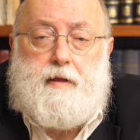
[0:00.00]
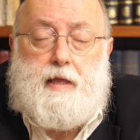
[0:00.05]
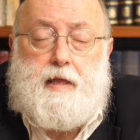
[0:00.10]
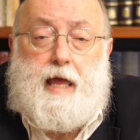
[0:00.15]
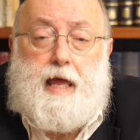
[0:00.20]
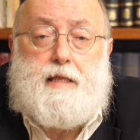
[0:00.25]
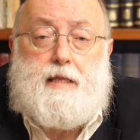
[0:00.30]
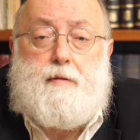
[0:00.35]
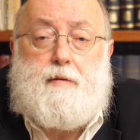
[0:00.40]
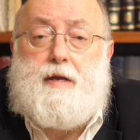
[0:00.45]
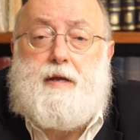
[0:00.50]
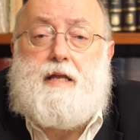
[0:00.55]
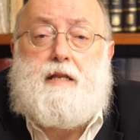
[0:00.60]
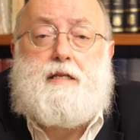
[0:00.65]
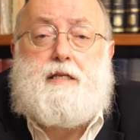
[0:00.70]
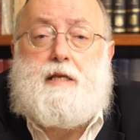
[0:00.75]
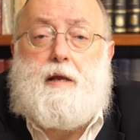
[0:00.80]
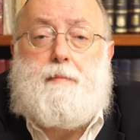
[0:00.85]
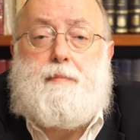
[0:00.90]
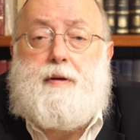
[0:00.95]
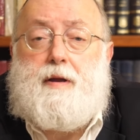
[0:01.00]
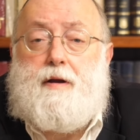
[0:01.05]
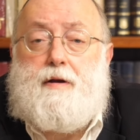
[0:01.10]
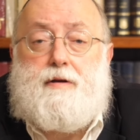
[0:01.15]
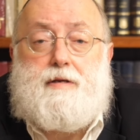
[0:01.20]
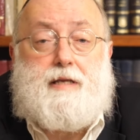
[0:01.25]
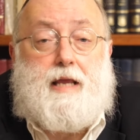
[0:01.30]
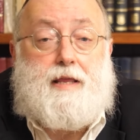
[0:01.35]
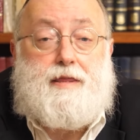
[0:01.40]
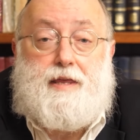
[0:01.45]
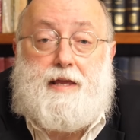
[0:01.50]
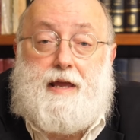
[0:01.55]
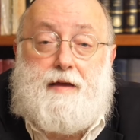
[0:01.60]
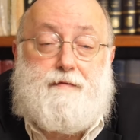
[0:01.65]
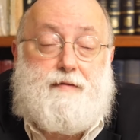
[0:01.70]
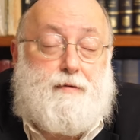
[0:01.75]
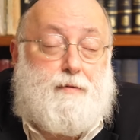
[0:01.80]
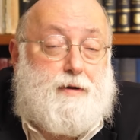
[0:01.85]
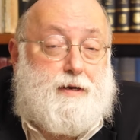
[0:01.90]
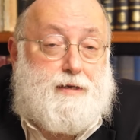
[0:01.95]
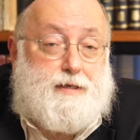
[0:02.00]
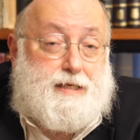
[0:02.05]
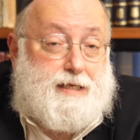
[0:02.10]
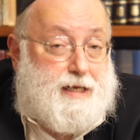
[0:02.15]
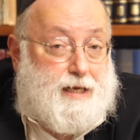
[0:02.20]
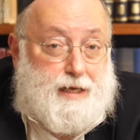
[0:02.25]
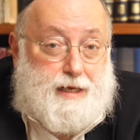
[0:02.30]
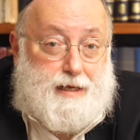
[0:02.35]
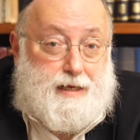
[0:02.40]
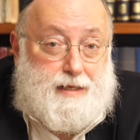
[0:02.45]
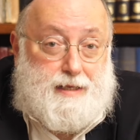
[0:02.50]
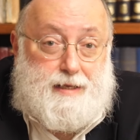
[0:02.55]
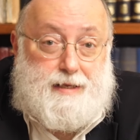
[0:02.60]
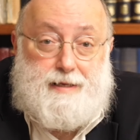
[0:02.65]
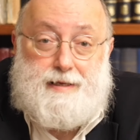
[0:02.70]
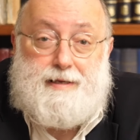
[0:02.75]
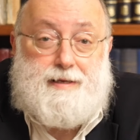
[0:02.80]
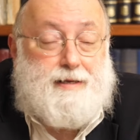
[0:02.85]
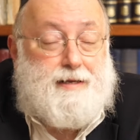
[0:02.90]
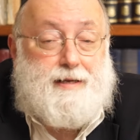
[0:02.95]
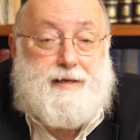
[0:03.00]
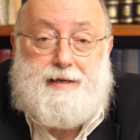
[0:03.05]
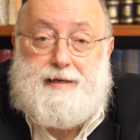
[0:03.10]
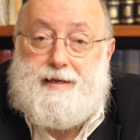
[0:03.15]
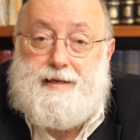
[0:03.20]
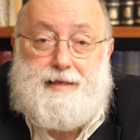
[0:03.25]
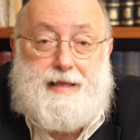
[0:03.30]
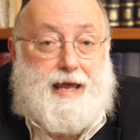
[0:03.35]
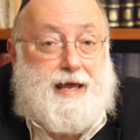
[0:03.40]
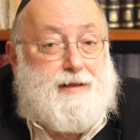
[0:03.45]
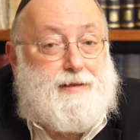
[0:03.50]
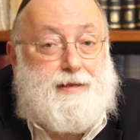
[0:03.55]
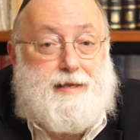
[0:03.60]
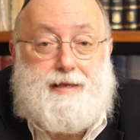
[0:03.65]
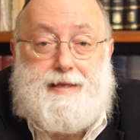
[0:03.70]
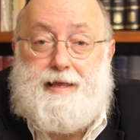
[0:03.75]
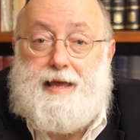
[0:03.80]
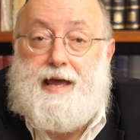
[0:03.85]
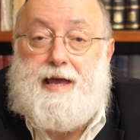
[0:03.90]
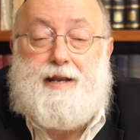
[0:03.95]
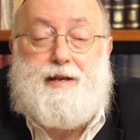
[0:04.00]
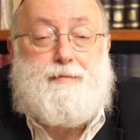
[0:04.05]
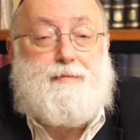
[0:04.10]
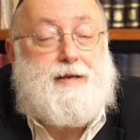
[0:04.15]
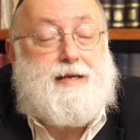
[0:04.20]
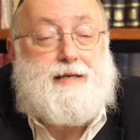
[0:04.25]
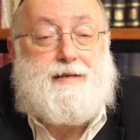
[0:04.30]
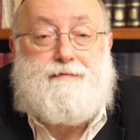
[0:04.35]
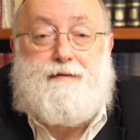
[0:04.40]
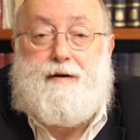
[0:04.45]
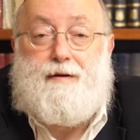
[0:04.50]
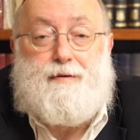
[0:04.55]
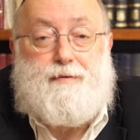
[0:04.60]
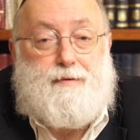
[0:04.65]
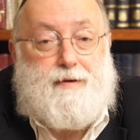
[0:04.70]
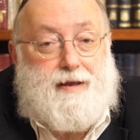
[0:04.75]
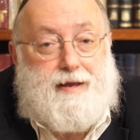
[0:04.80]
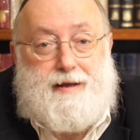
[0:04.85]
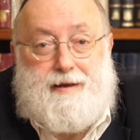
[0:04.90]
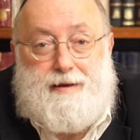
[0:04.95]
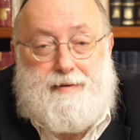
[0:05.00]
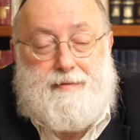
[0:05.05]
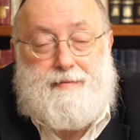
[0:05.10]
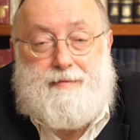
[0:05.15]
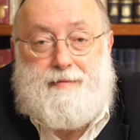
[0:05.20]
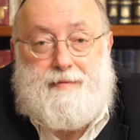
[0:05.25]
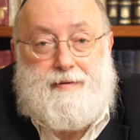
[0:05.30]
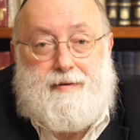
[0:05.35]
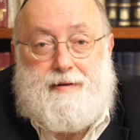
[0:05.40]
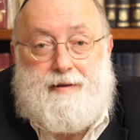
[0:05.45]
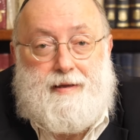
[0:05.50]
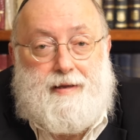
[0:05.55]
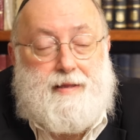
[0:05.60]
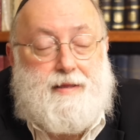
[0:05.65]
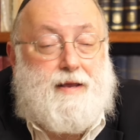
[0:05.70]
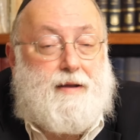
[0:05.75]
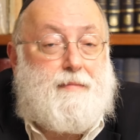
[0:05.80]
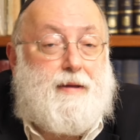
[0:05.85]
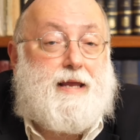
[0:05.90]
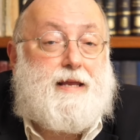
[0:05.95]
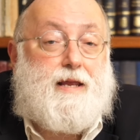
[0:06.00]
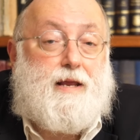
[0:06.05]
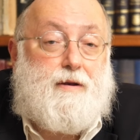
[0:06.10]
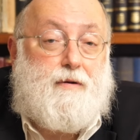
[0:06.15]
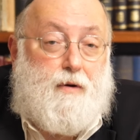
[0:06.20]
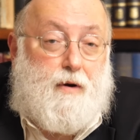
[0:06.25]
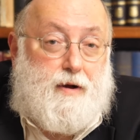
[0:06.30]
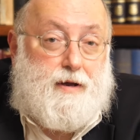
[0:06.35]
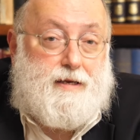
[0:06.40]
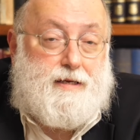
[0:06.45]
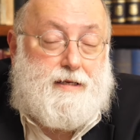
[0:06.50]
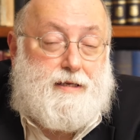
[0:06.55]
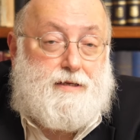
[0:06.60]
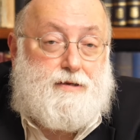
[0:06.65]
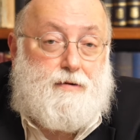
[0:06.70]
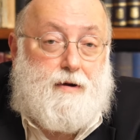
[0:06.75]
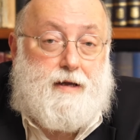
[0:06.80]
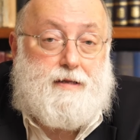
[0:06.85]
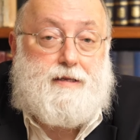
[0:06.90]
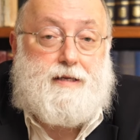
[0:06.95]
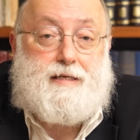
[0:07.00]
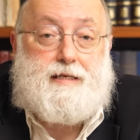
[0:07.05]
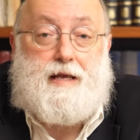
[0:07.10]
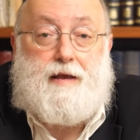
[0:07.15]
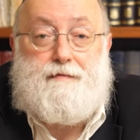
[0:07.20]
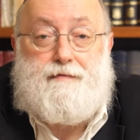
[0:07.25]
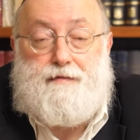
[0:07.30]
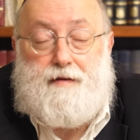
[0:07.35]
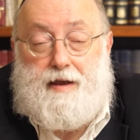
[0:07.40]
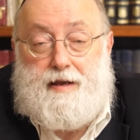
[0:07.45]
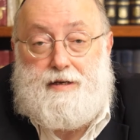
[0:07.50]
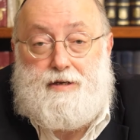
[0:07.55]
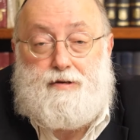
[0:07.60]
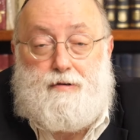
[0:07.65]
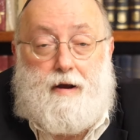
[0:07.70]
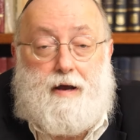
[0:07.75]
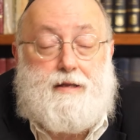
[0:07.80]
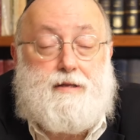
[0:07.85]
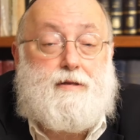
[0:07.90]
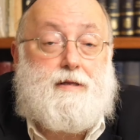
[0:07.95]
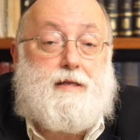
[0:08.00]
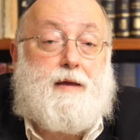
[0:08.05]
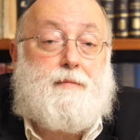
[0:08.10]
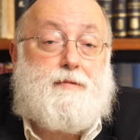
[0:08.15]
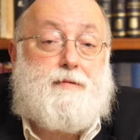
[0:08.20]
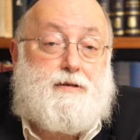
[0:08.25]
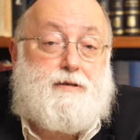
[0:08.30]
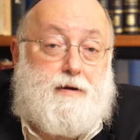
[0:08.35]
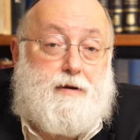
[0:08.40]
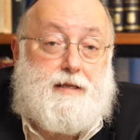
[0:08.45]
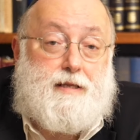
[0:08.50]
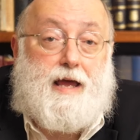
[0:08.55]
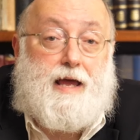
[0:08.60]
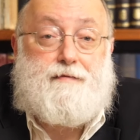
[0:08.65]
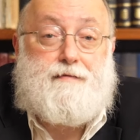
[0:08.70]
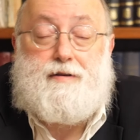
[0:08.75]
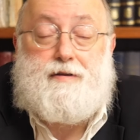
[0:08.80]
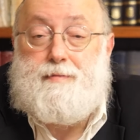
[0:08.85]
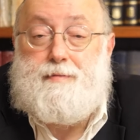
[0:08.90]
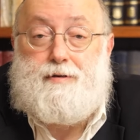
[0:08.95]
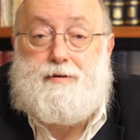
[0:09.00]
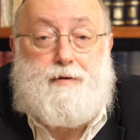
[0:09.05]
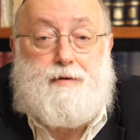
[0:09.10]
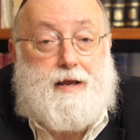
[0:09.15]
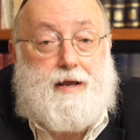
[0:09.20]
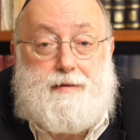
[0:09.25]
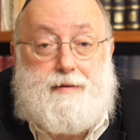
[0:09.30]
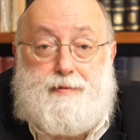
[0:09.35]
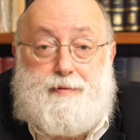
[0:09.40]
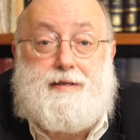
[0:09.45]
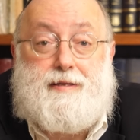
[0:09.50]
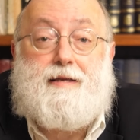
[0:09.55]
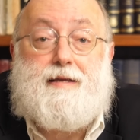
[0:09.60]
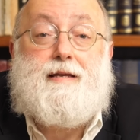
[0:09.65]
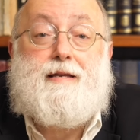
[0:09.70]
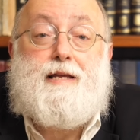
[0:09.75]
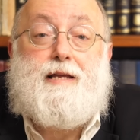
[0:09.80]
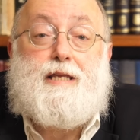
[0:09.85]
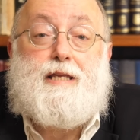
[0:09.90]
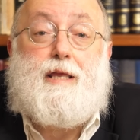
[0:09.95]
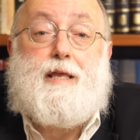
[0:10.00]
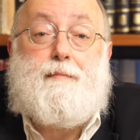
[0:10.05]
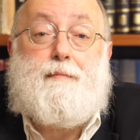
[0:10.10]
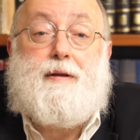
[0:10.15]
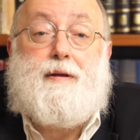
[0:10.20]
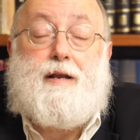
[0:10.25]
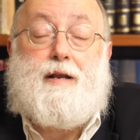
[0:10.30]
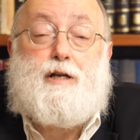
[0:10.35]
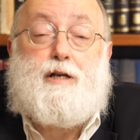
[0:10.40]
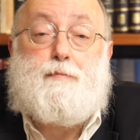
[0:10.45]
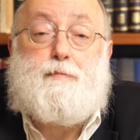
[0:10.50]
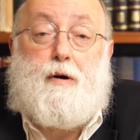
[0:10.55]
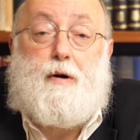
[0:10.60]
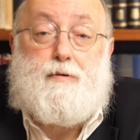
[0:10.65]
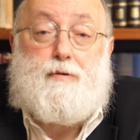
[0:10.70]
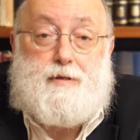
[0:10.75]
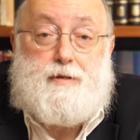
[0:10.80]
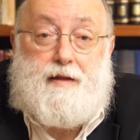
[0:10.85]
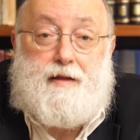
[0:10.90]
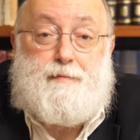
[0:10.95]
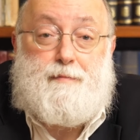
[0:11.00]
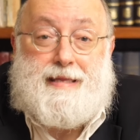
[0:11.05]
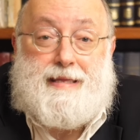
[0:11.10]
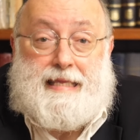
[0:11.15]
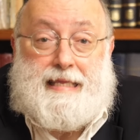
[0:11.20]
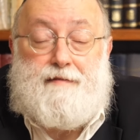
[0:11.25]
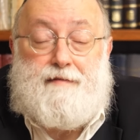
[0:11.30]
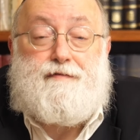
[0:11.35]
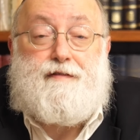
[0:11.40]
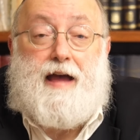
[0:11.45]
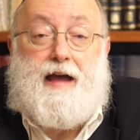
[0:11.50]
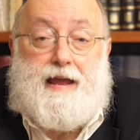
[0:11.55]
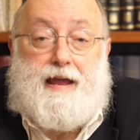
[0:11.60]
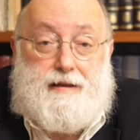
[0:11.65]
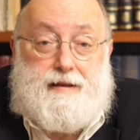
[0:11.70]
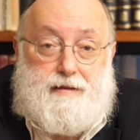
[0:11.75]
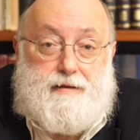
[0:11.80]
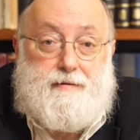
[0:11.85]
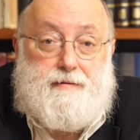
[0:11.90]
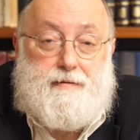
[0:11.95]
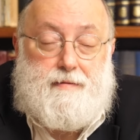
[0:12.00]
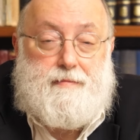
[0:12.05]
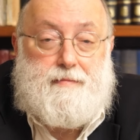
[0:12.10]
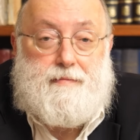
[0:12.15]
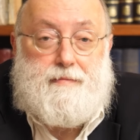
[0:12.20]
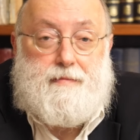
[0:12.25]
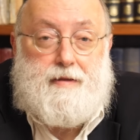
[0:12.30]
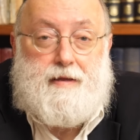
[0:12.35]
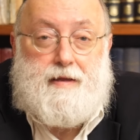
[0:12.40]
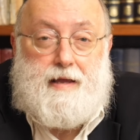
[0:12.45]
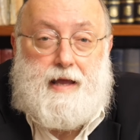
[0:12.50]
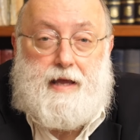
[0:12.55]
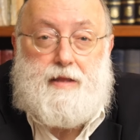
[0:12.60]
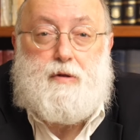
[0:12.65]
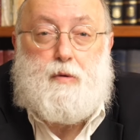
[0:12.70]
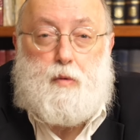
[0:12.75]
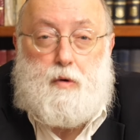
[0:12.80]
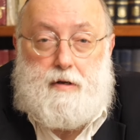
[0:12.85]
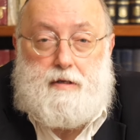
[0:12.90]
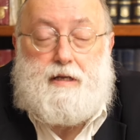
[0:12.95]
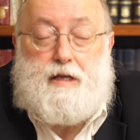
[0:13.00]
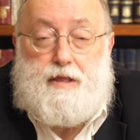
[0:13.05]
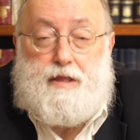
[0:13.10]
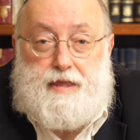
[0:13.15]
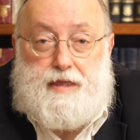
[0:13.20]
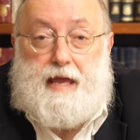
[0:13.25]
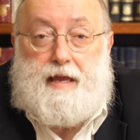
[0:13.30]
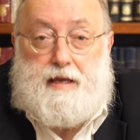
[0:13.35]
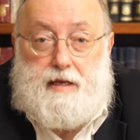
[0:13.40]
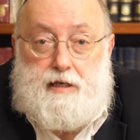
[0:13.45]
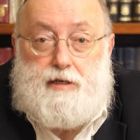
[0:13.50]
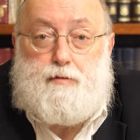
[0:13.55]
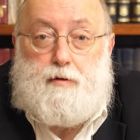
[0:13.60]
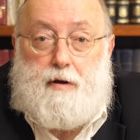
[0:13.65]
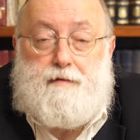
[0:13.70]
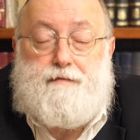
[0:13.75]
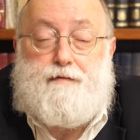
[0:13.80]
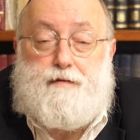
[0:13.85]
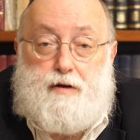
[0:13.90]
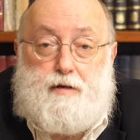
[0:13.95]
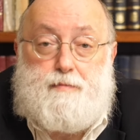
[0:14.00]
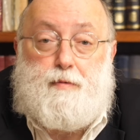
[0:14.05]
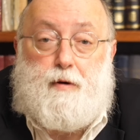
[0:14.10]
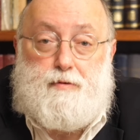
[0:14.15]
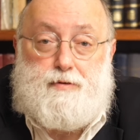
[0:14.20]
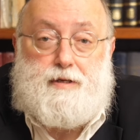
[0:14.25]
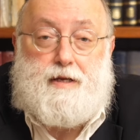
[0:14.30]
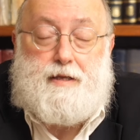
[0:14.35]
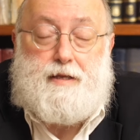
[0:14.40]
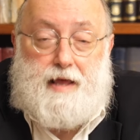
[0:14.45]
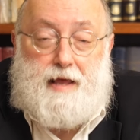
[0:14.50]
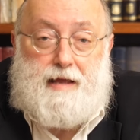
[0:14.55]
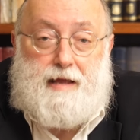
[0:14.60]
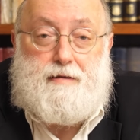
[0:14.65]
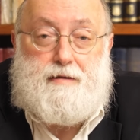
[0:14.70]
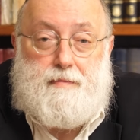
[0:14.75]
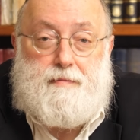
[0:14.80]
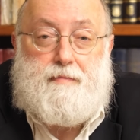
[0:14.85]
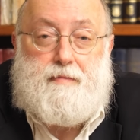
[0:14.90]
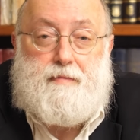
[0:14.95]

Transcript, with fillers: And to me it appears, I think everyone is seeing it, that the enemy is very weak. They're making noise, trying to save face, trying to demonstrate they have some strength, but they've been exposed. They've been defanged. And the world can thank Israel for exposing that.